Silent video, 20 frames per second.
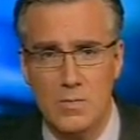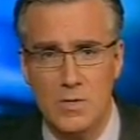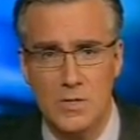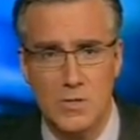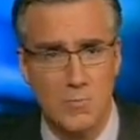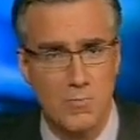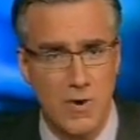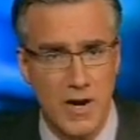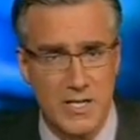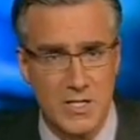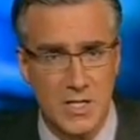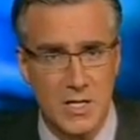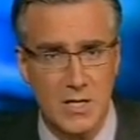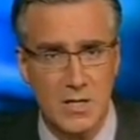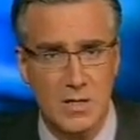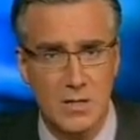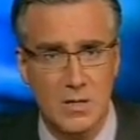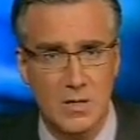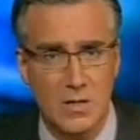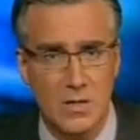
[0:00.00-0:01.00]
Mr.
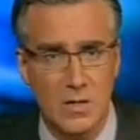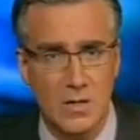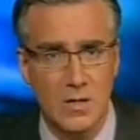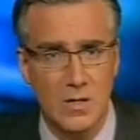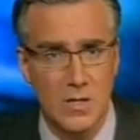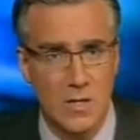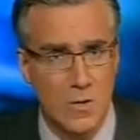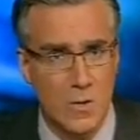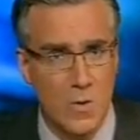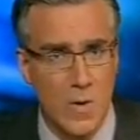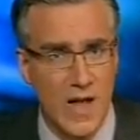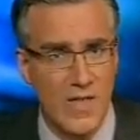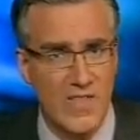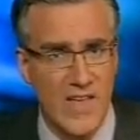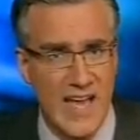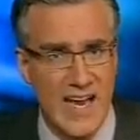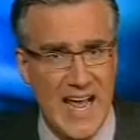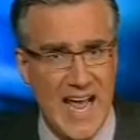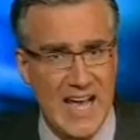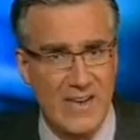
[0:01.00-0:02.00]
President, you
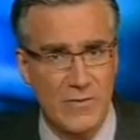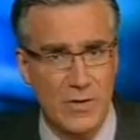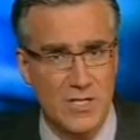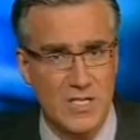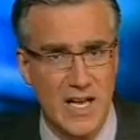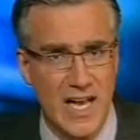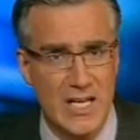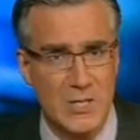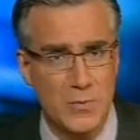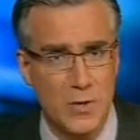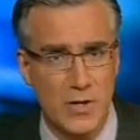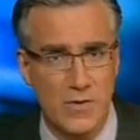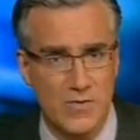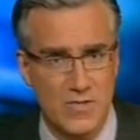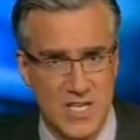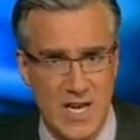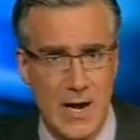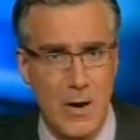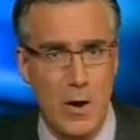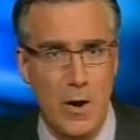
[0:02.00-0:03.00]
and that advertisement
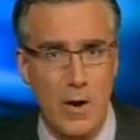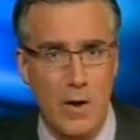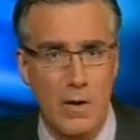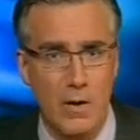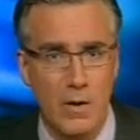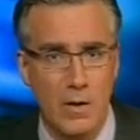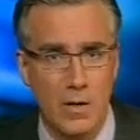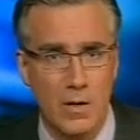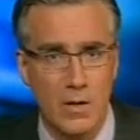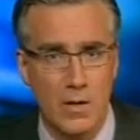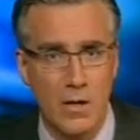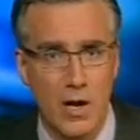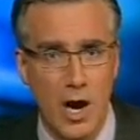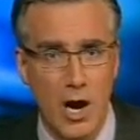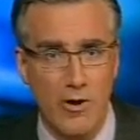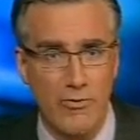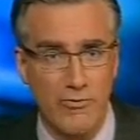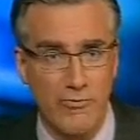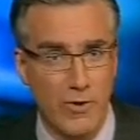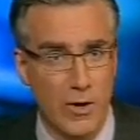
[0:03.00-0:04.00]
of terror
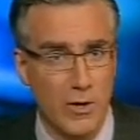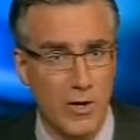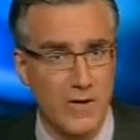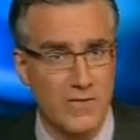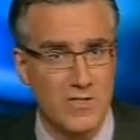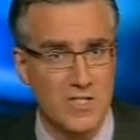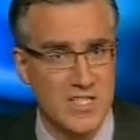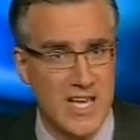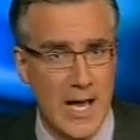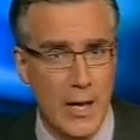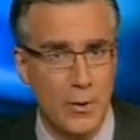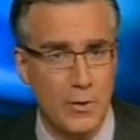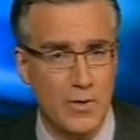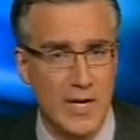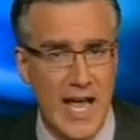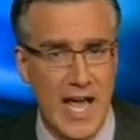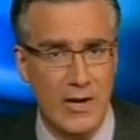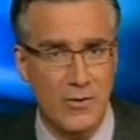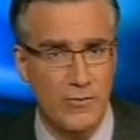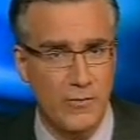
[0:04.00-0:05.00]
are full of
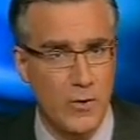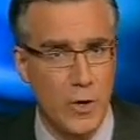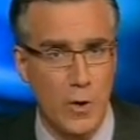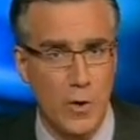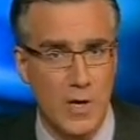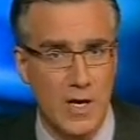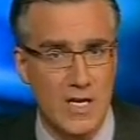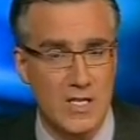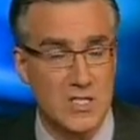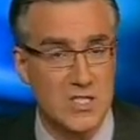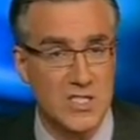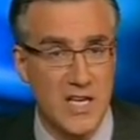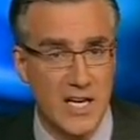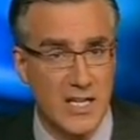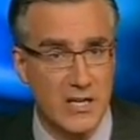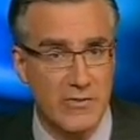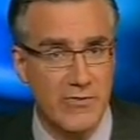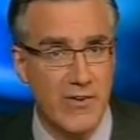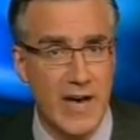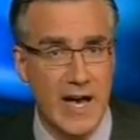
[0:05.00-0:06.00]
sound and fury,
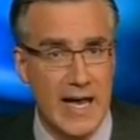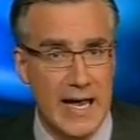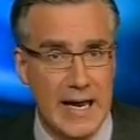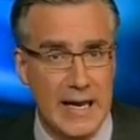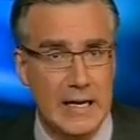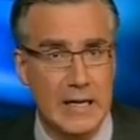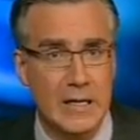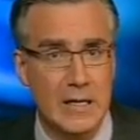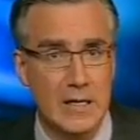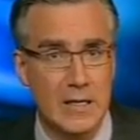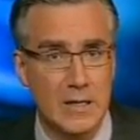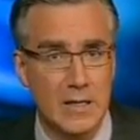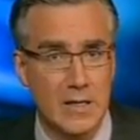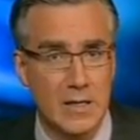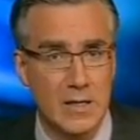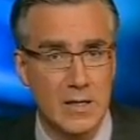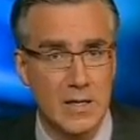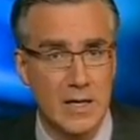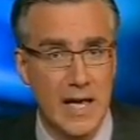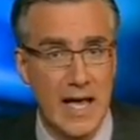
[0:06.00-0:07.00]
signifying
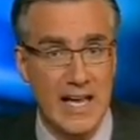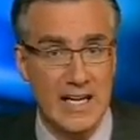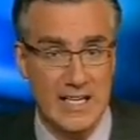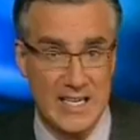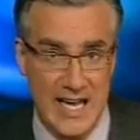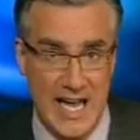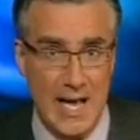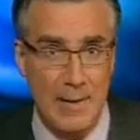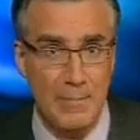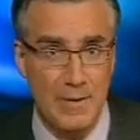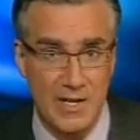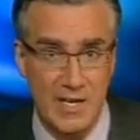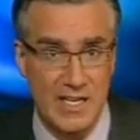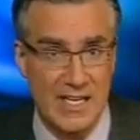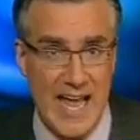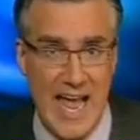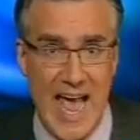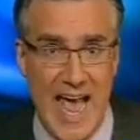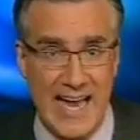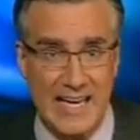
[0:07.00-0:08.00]
and
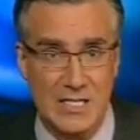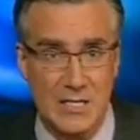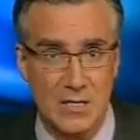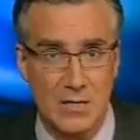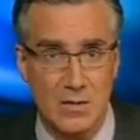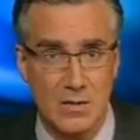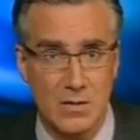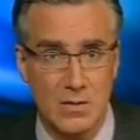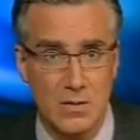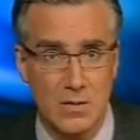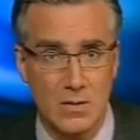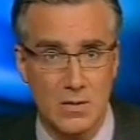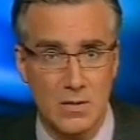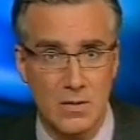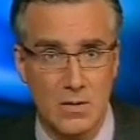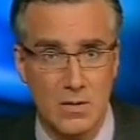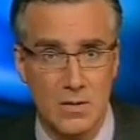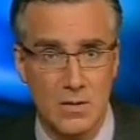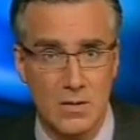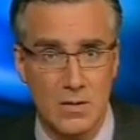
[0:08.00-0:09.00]
competent at
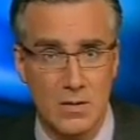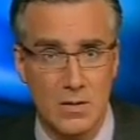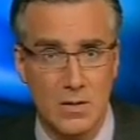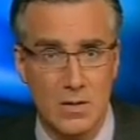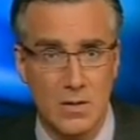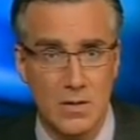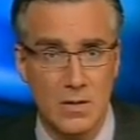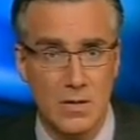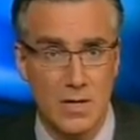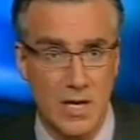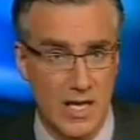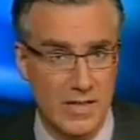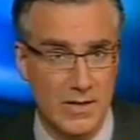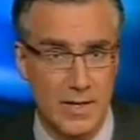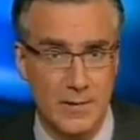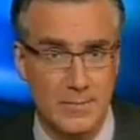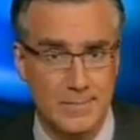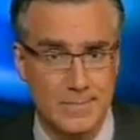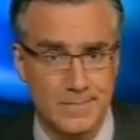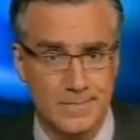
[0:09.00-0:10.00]

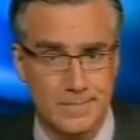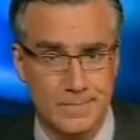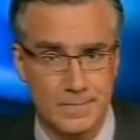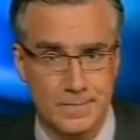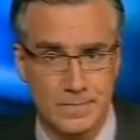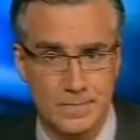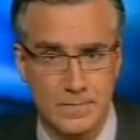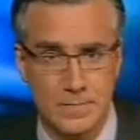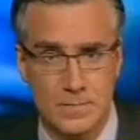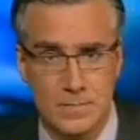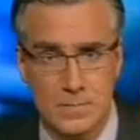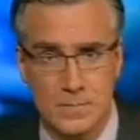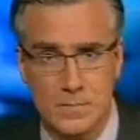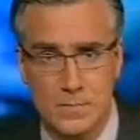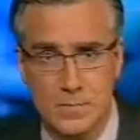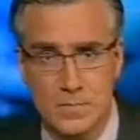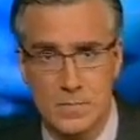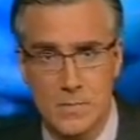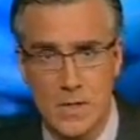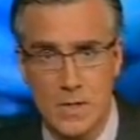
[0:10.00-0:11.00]
nothing.
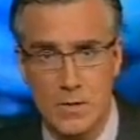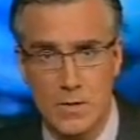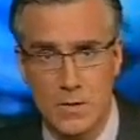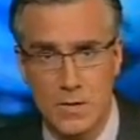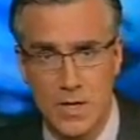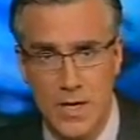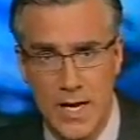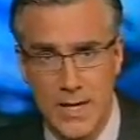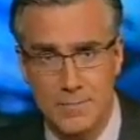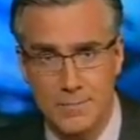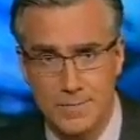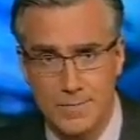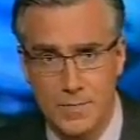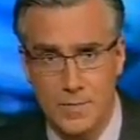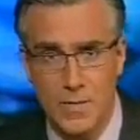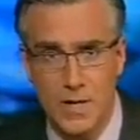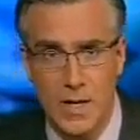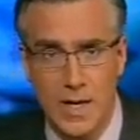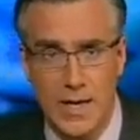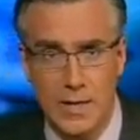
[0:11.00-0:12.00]
Good night
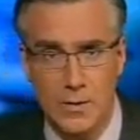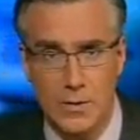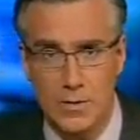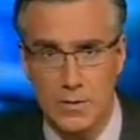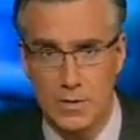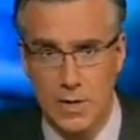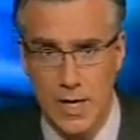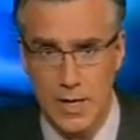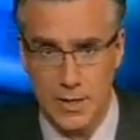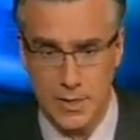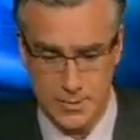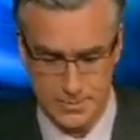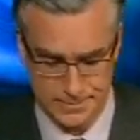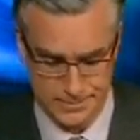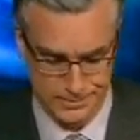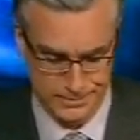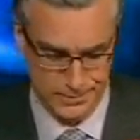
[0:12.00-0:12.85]
and good luck.